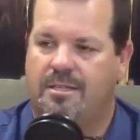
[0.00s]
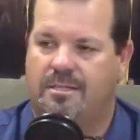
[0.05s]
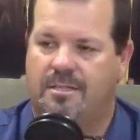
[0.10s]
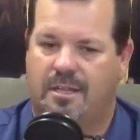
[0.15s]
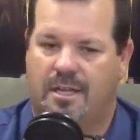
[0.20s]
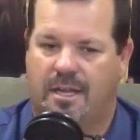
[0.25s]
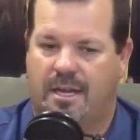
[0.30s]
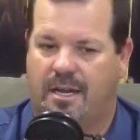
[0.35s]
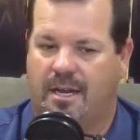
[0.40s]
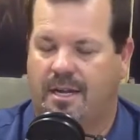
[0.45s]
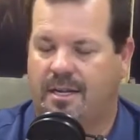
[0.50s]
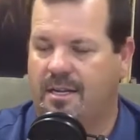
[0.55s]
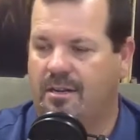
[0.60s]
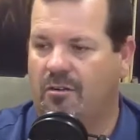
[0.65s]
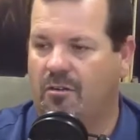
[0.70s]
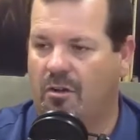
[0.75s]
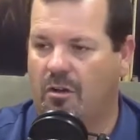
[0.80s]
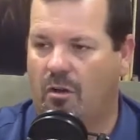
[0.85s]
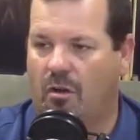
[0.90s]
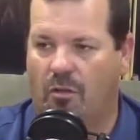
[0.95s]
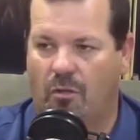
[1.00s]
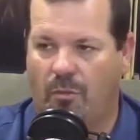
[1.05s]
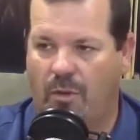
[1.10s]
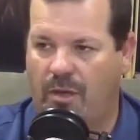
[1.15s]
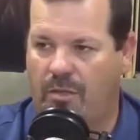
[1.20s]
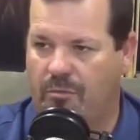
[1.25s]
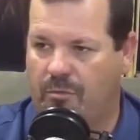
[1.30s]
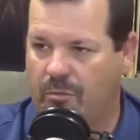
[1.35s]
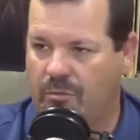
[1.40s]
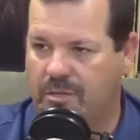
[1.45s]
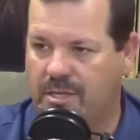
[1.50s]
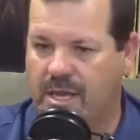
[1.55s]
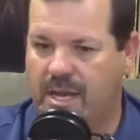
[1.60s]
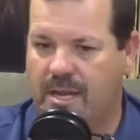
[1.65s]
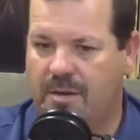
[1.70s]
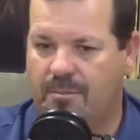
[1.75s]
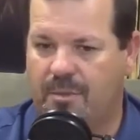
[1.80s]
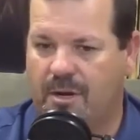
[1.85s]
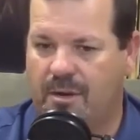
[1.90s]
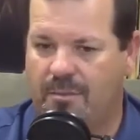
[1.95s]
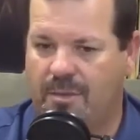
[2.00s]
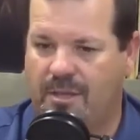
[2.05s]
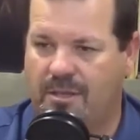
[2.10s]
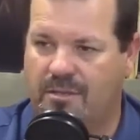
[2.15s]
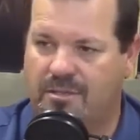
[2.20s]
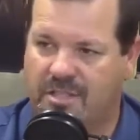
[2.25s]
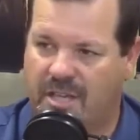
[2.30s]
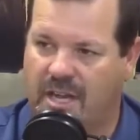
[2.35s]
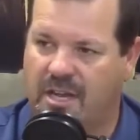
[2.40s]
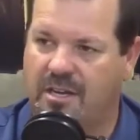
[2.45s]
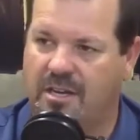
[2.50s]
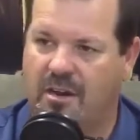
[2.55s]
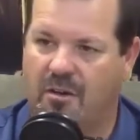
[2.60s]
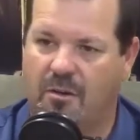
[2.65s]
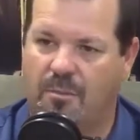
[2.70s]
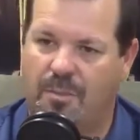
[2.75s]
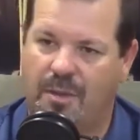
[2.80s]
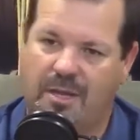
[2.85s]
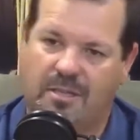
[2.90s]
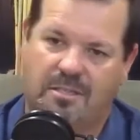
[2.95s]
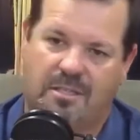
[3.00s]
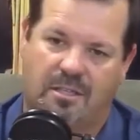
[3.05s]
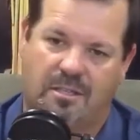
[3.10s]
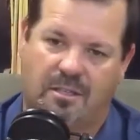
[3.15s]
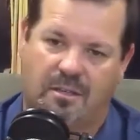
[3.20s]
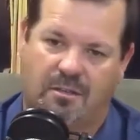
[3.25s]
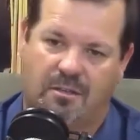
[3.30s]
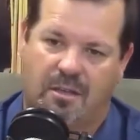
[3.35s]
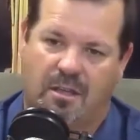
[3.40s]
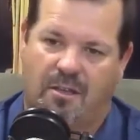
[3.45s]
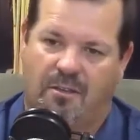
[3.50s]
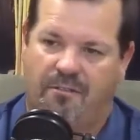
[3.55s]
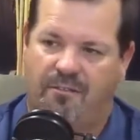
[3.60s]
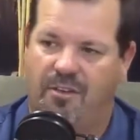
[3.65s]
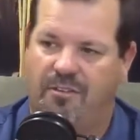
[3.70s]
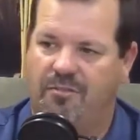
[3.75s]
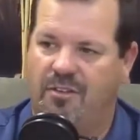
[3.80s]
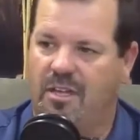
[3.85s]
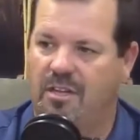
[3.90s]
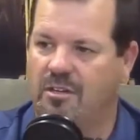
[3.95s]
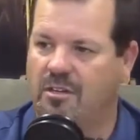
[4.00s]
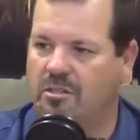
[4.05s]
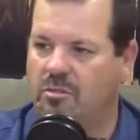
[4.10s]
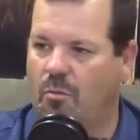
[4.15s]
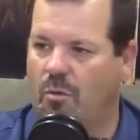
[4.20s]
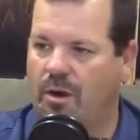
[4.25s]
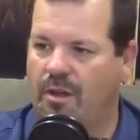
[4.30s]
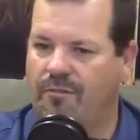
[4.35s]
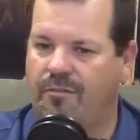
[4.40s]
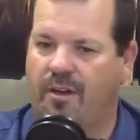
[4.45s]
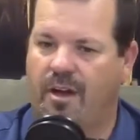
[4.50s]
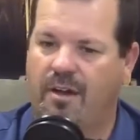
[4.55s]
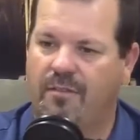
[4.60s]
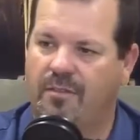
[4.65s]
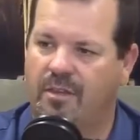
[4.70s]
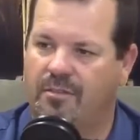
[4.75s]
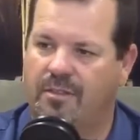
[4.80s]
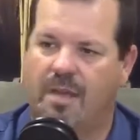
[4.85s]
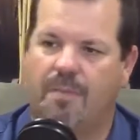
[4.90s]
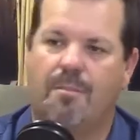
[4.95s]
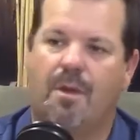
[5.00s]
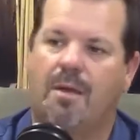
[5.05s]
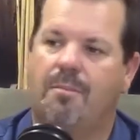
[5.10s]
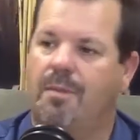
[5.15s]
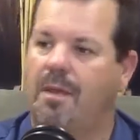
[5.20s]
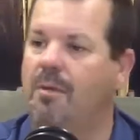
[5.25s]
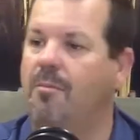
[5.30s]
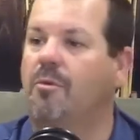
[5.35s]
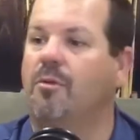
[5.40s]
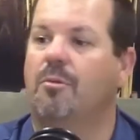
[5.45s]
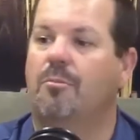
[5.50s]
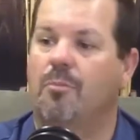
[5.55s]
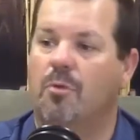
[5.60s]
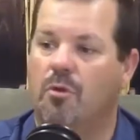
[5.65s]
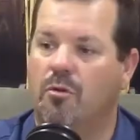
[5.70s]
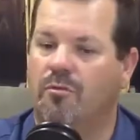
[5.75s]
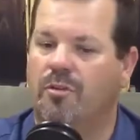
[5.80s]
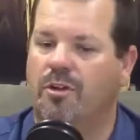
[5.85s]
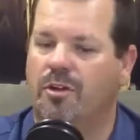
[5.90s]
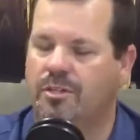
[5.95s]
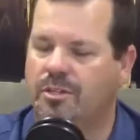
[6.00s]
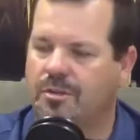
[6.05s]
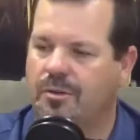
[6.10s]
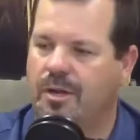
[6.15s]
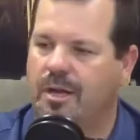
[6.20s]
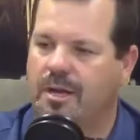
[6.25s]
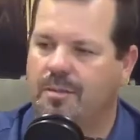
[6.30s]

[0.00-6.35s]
and I didn't look all the way through 10, but I mean secondary picks in the 15 to 25 that they might be able to move in a trade.